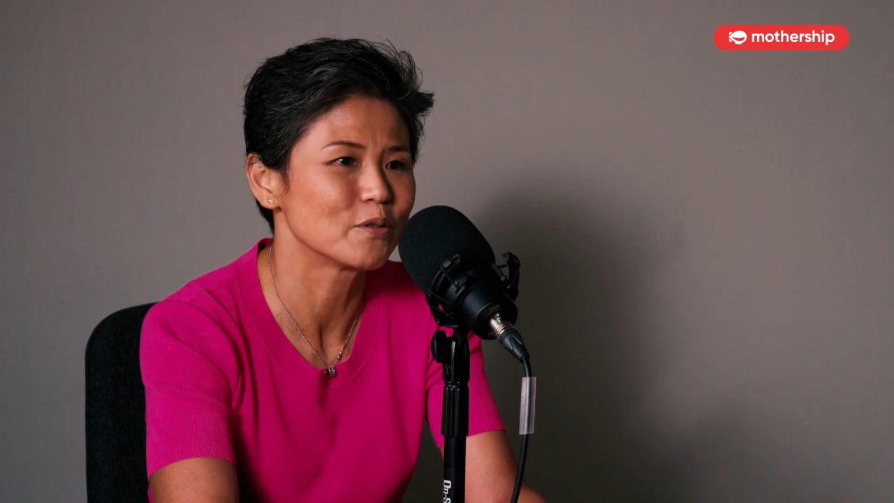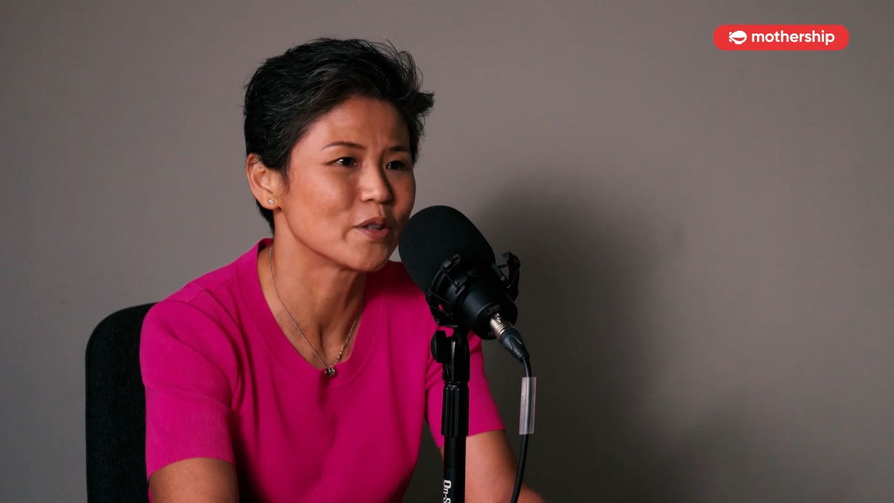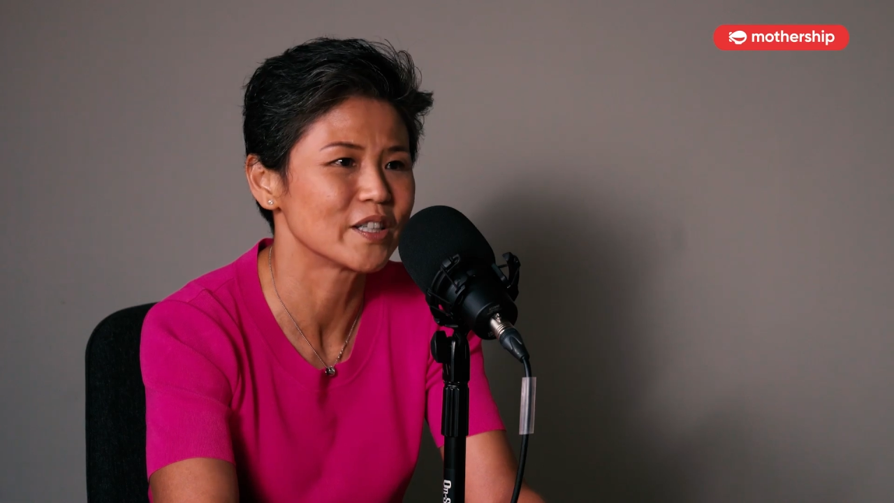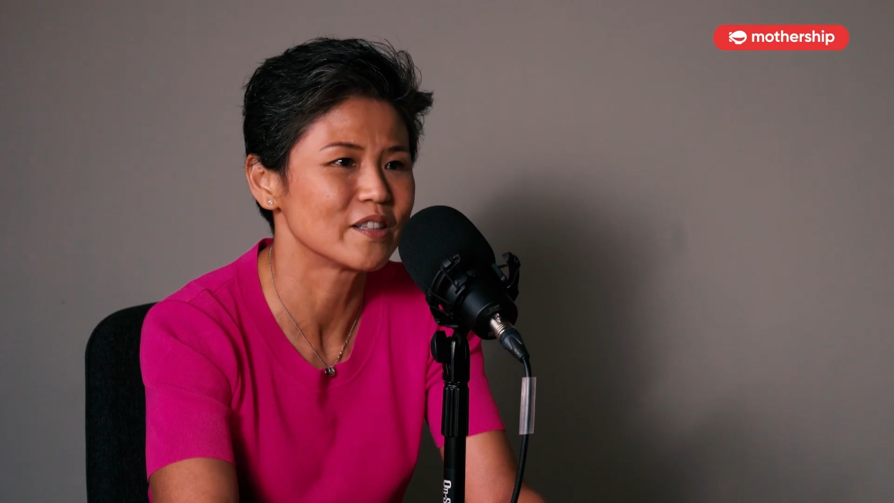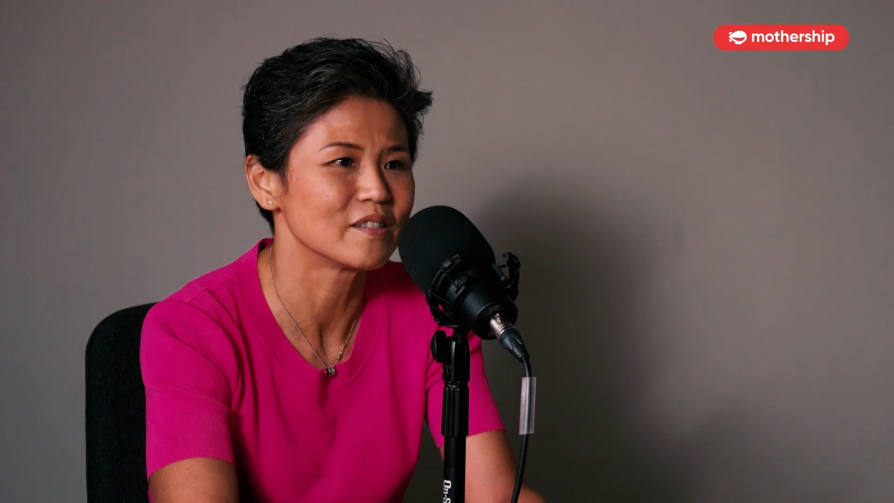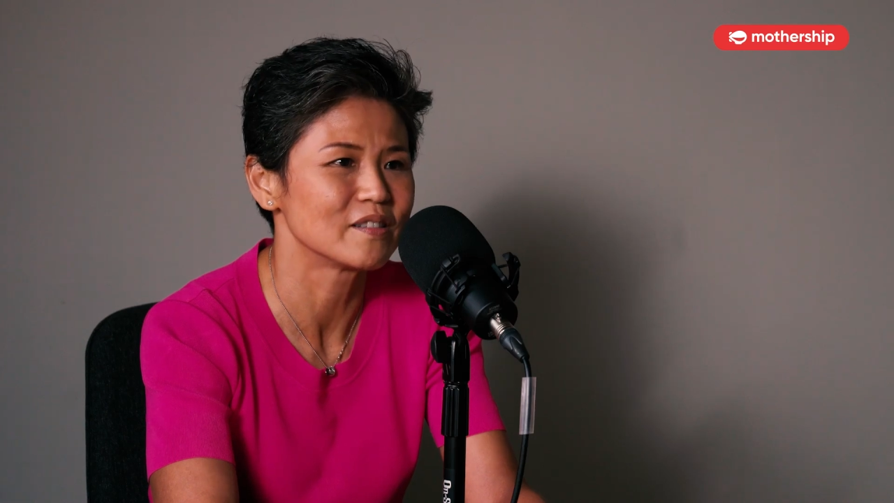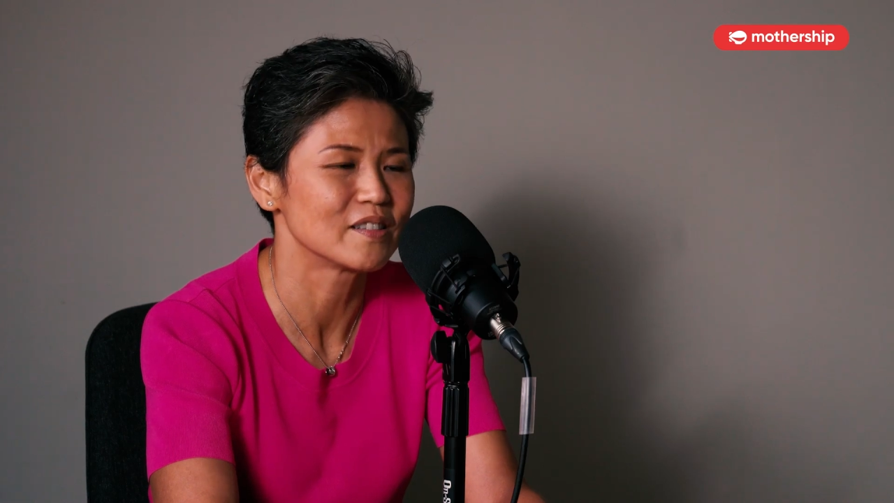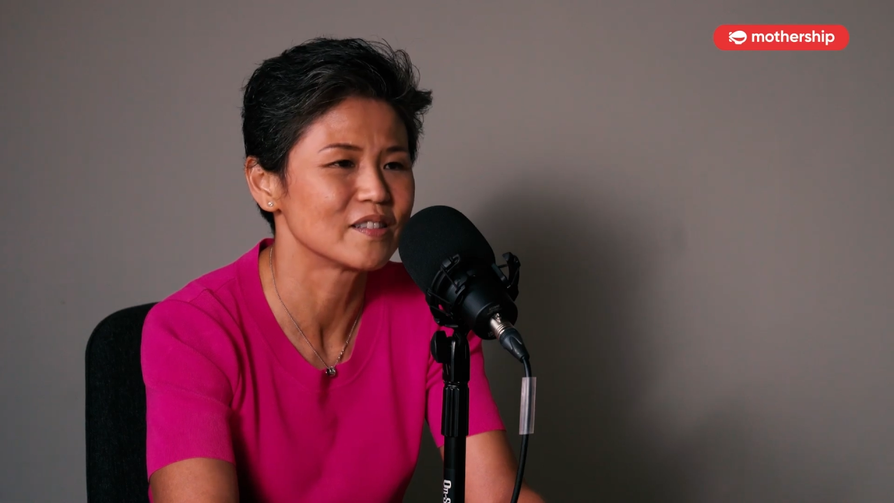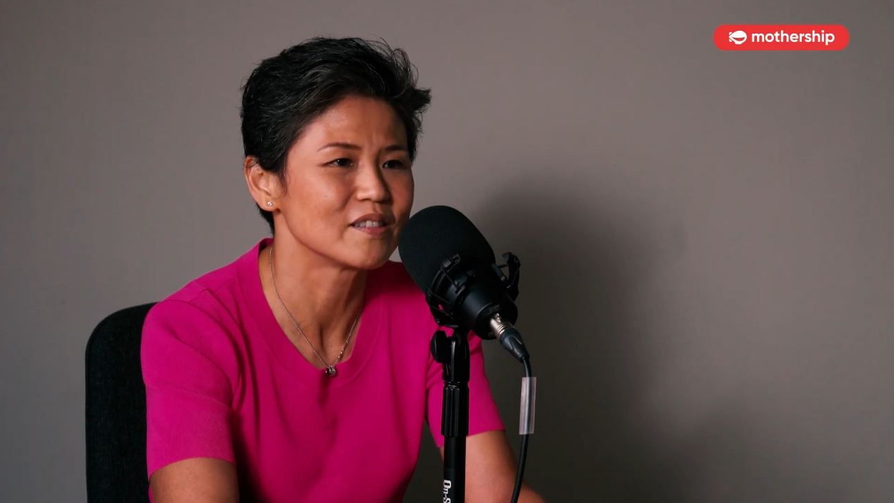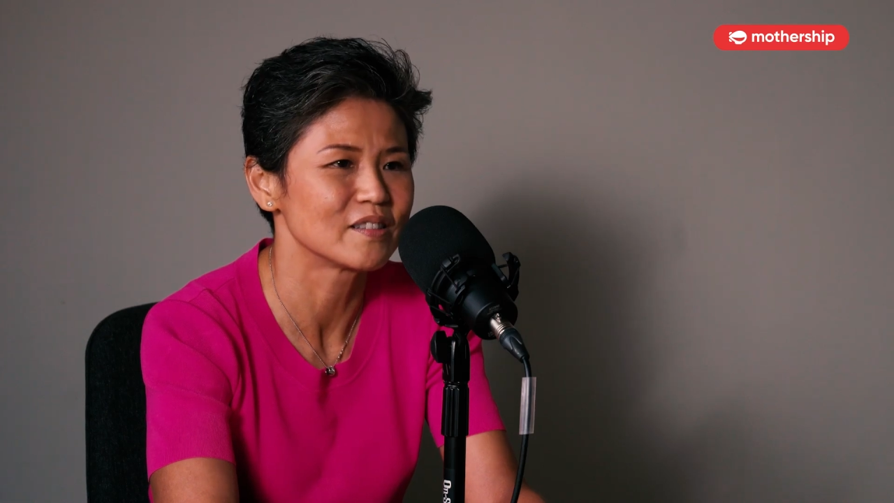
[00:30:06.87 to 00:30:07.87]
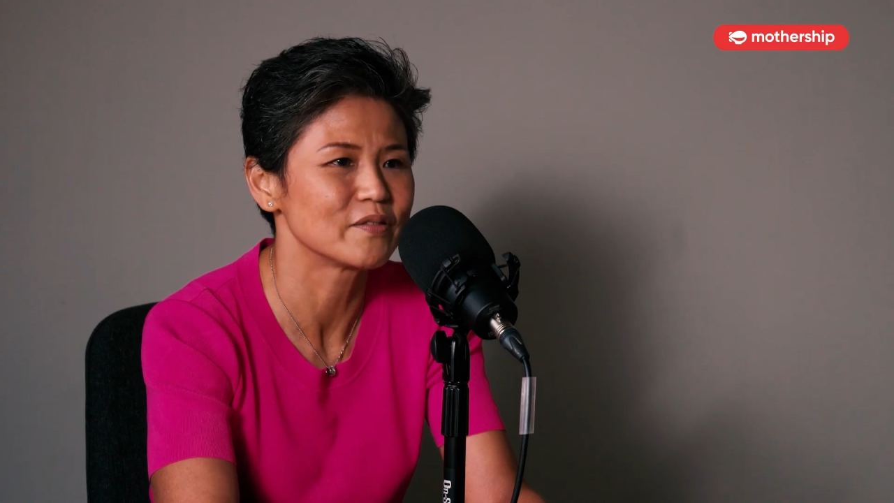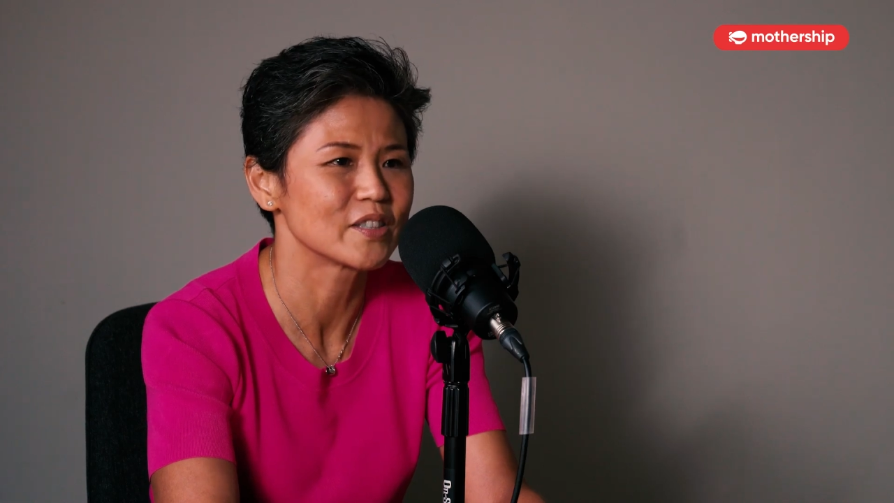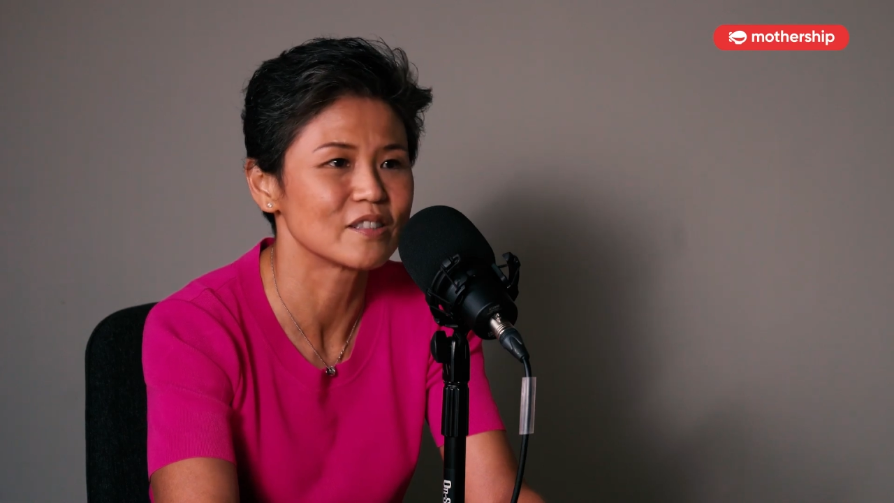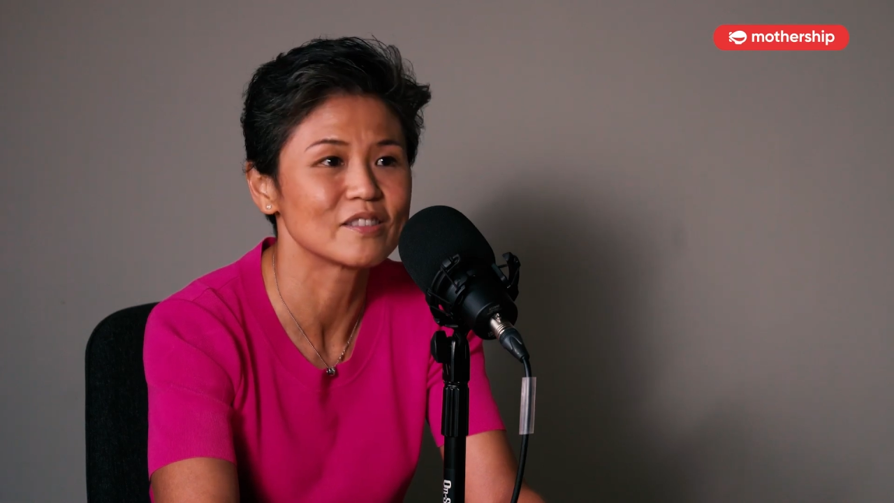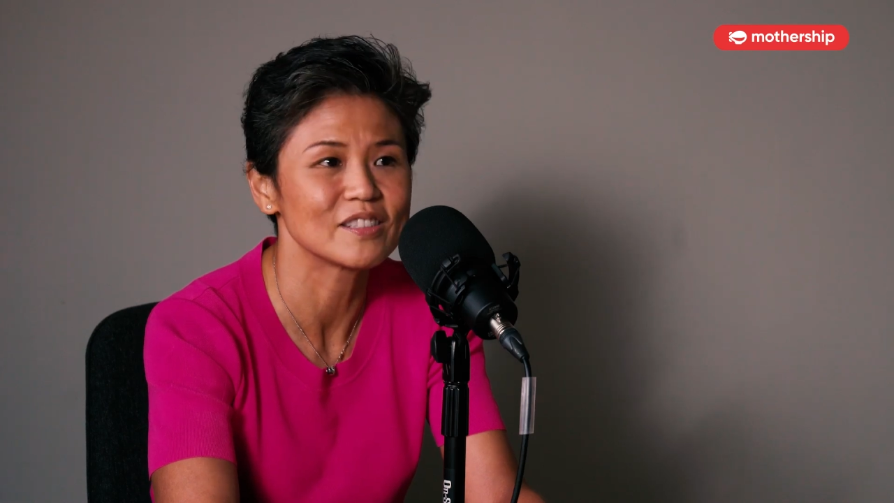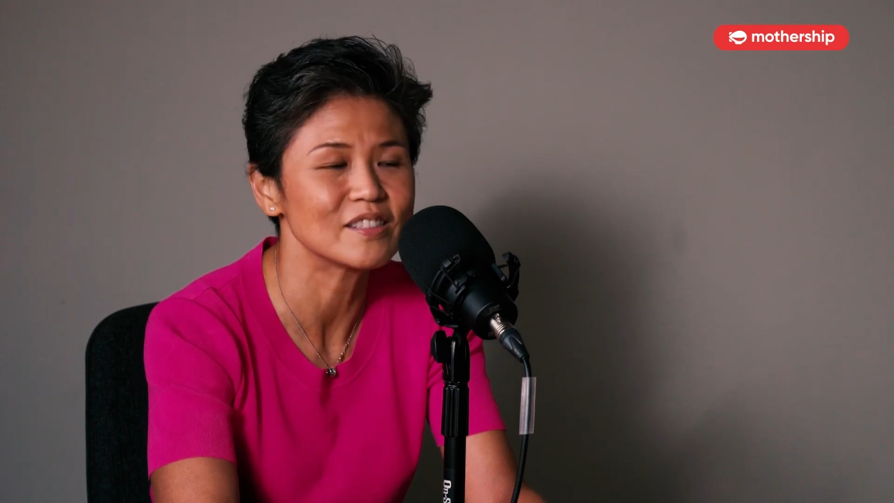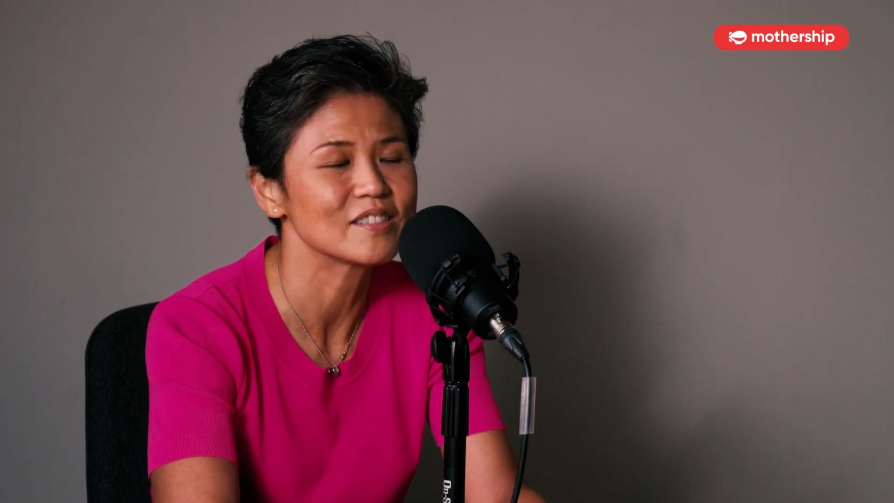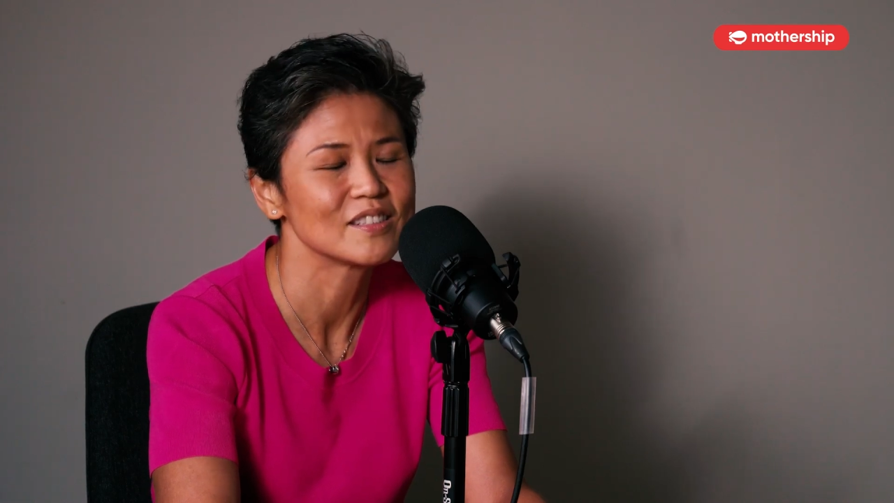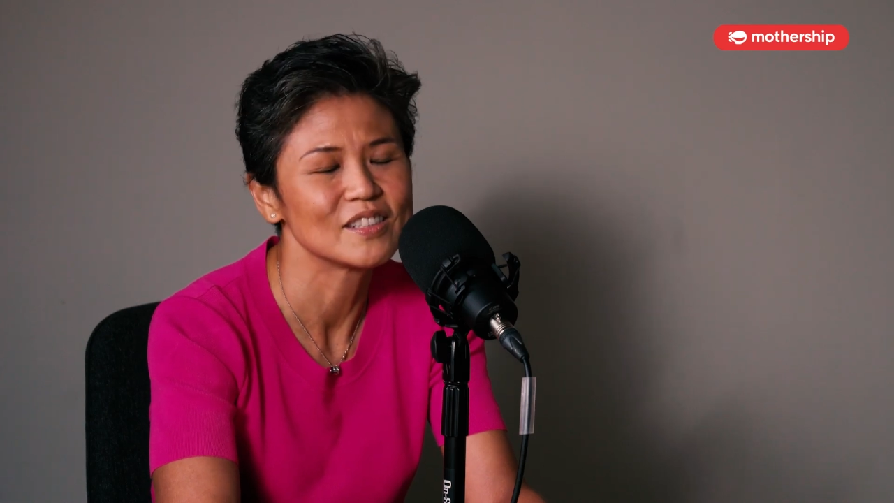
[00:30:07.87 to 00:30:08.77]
who are in difficulties.